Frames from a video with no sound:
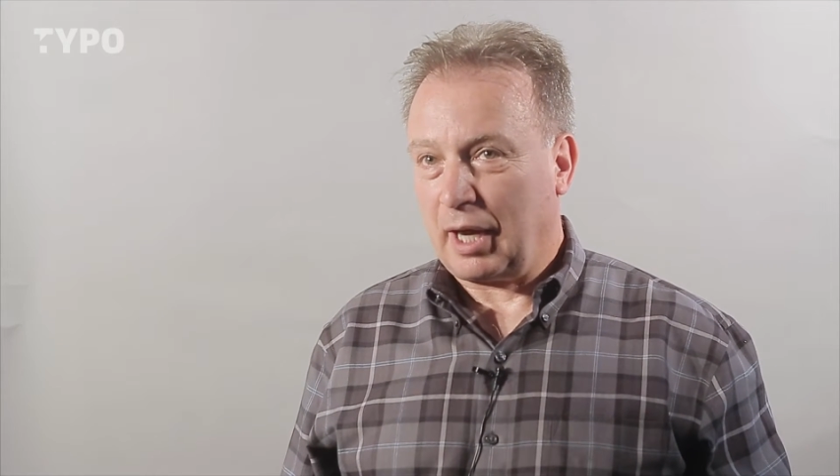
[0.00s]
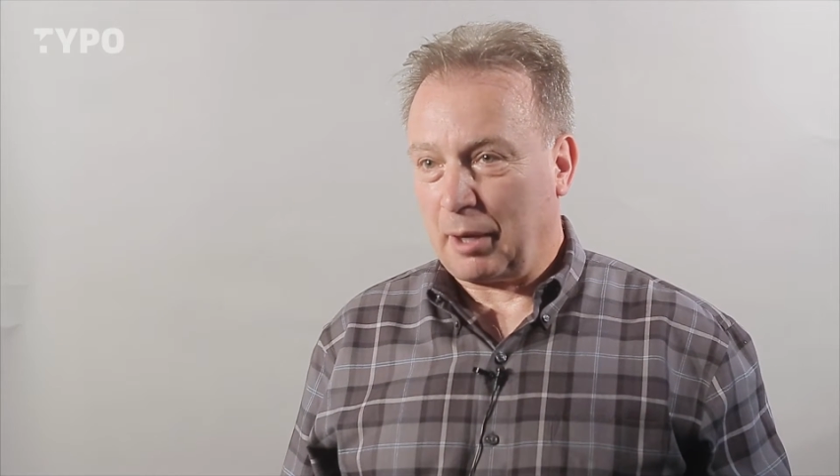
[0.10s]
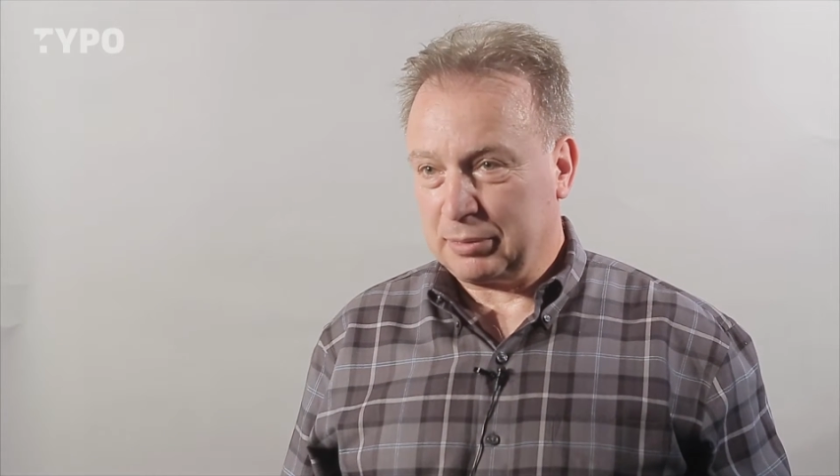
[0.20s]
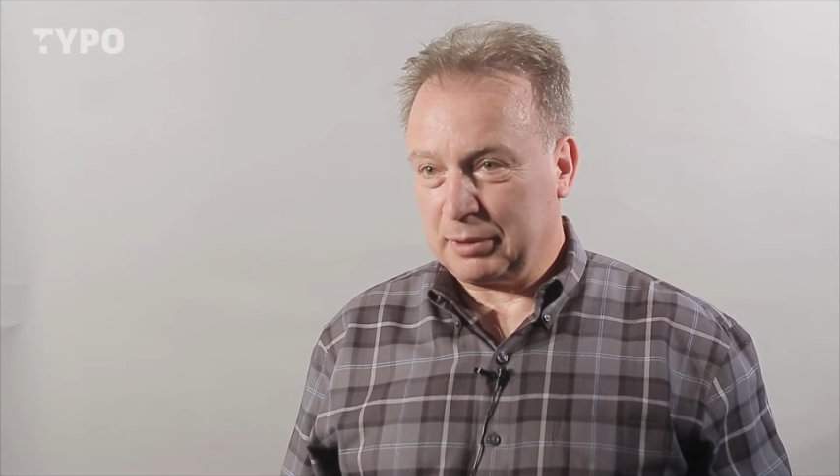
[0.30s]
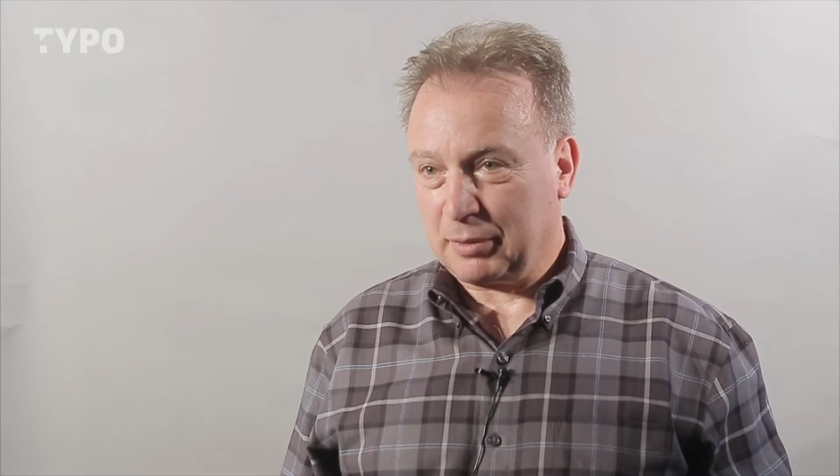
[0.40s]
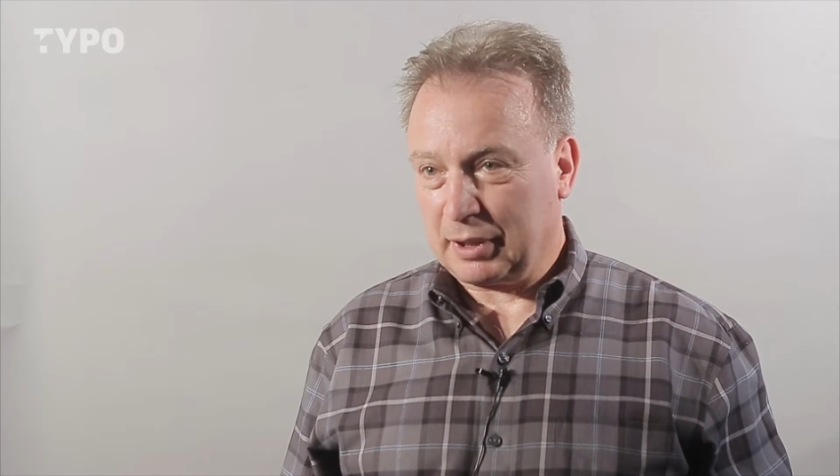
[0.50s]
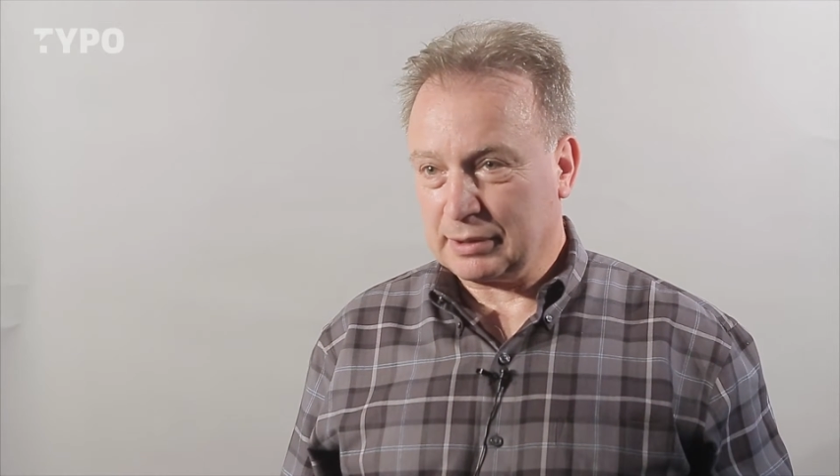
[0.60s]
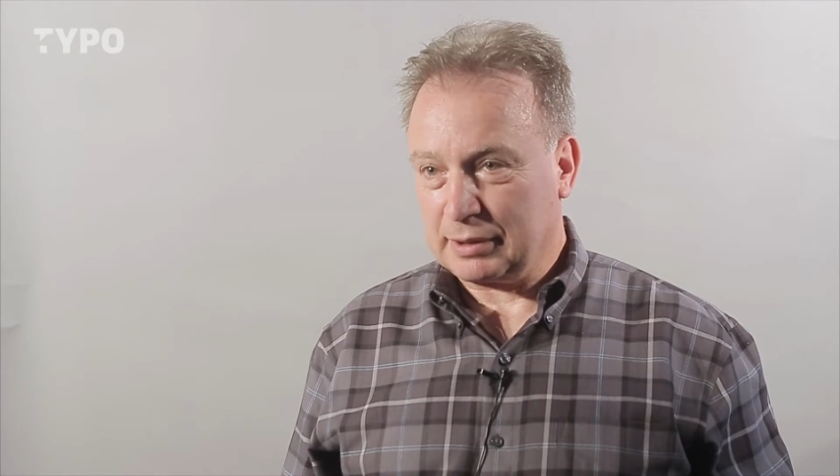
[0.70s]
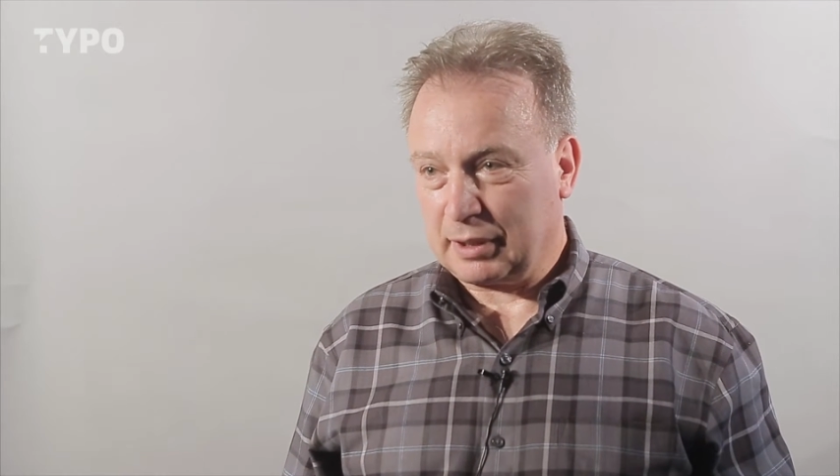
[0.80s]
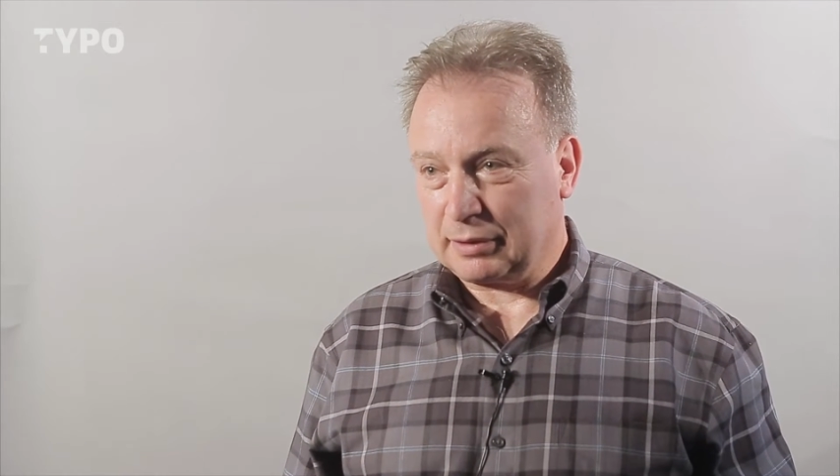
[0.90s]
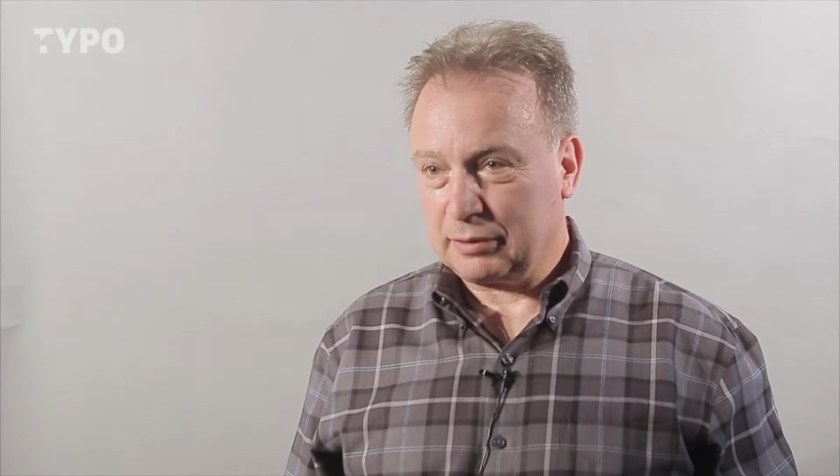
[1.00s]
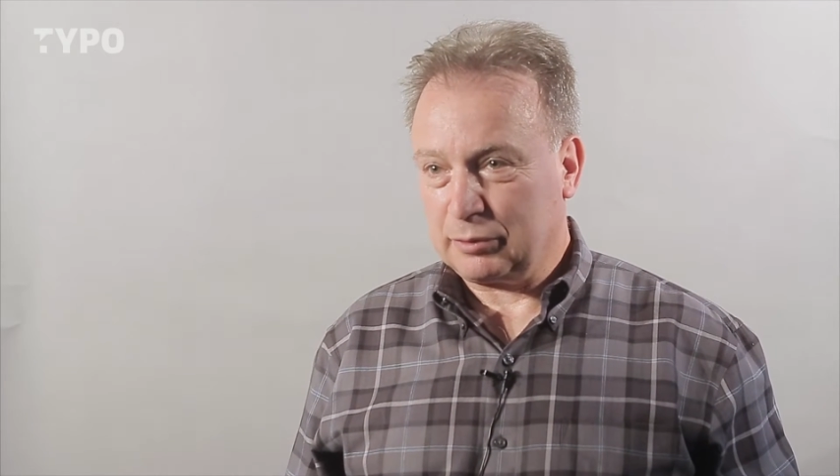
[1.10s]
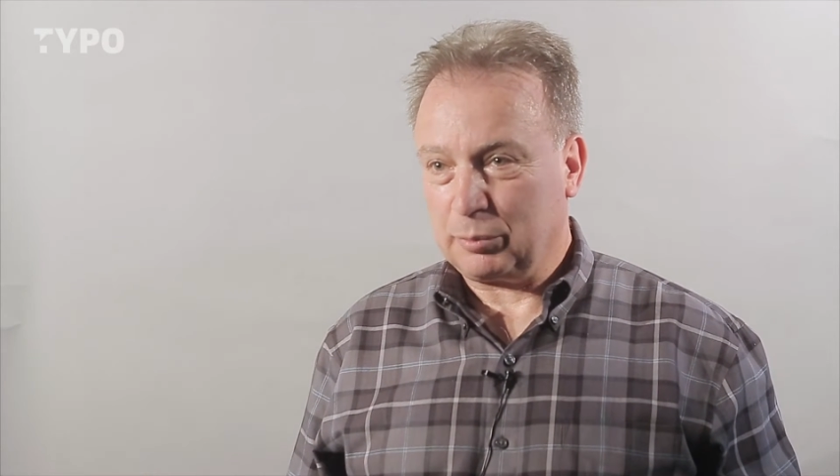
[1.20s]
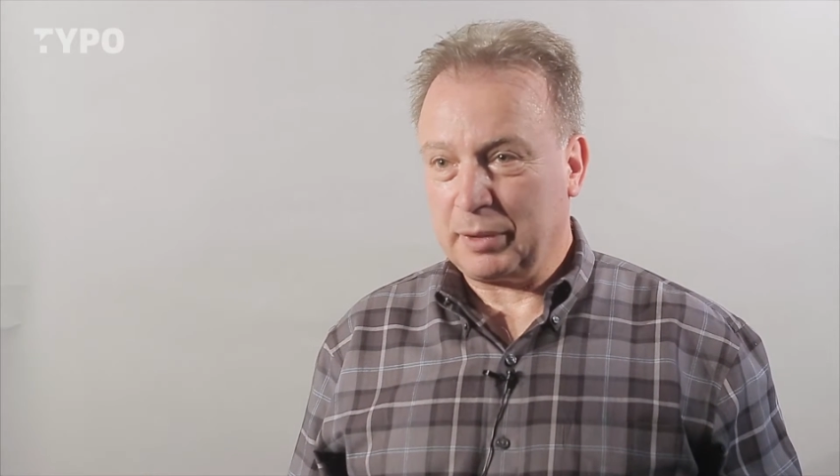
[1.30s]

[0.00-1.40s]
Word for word: optimized that to